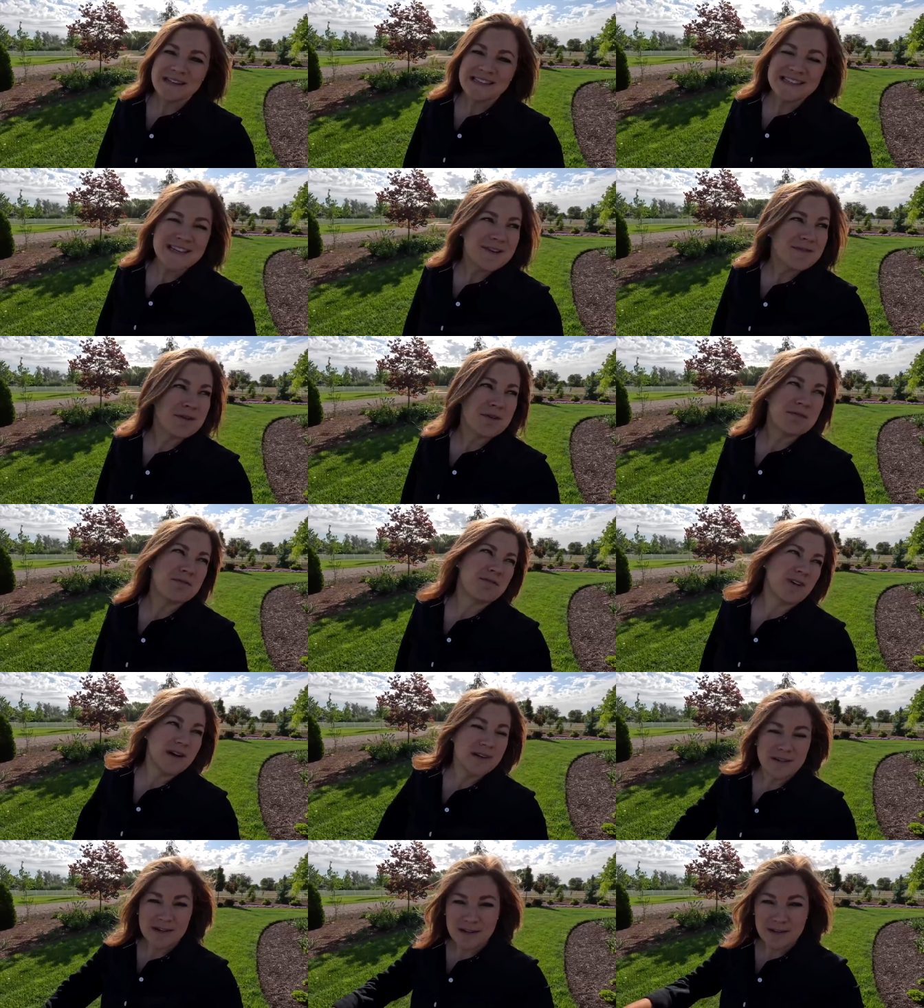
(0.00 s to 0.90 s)
it's never
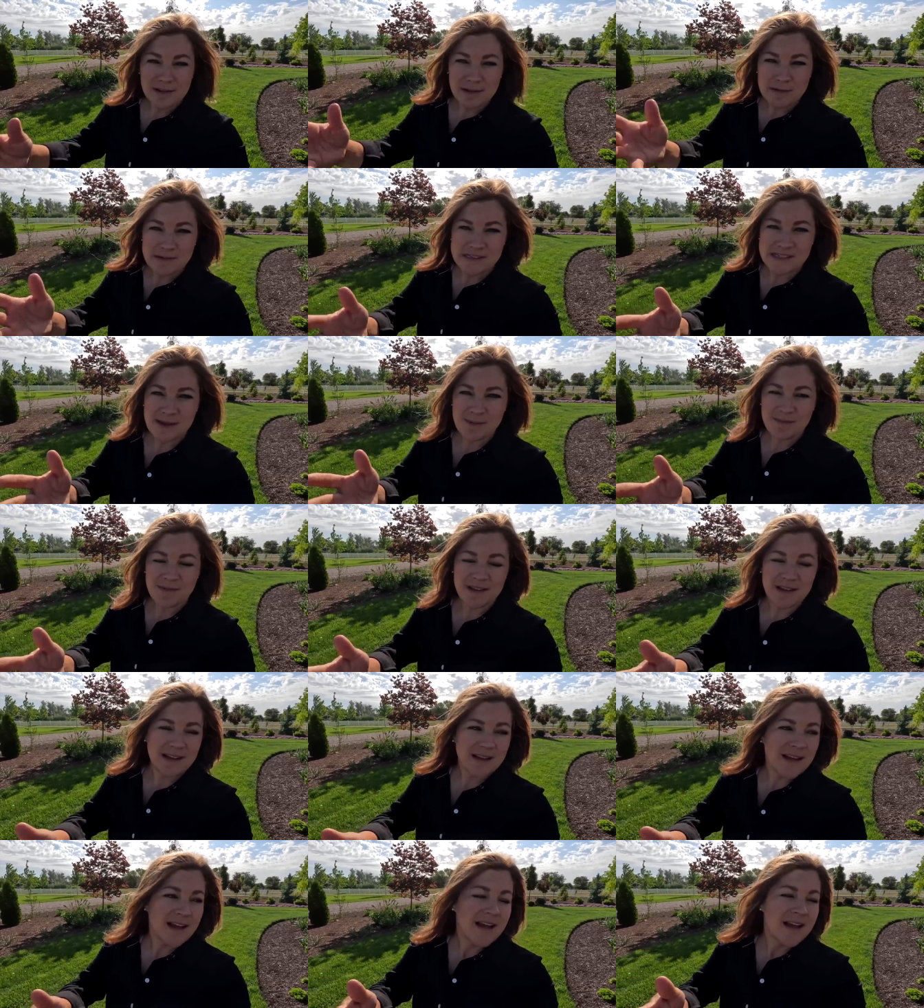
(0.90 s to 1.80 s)
fun to lose
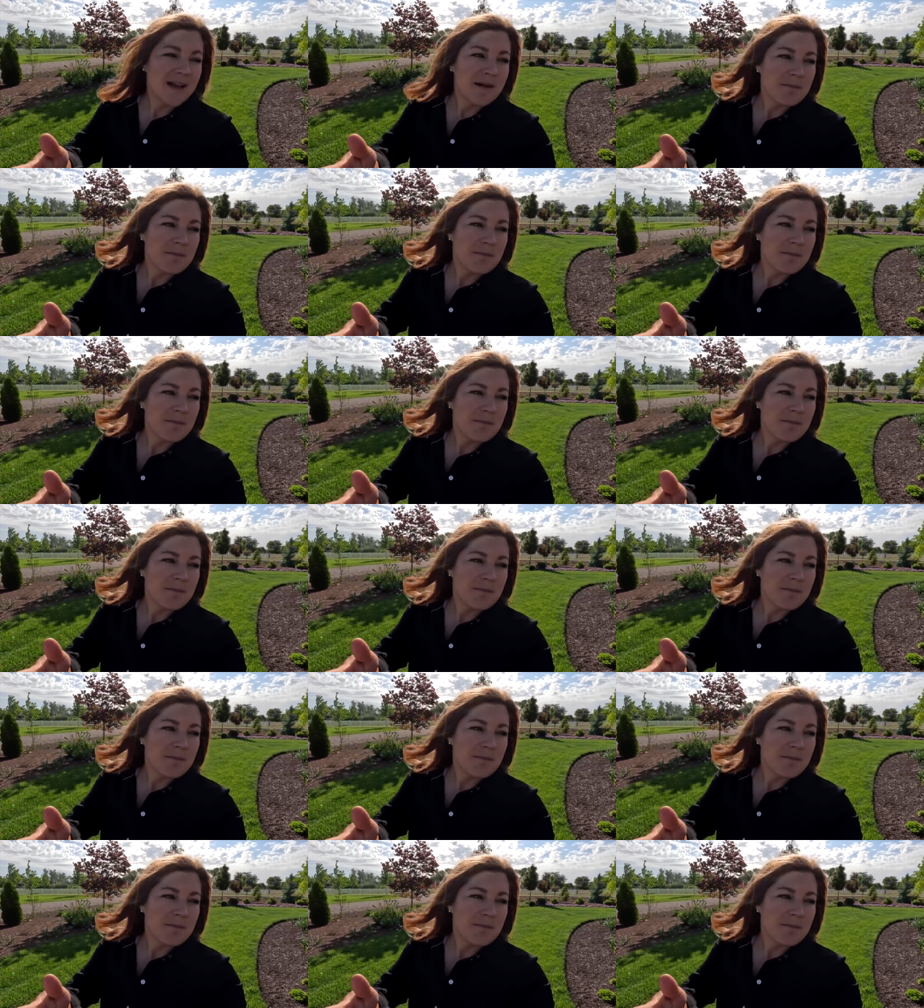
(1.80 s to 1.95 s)
something,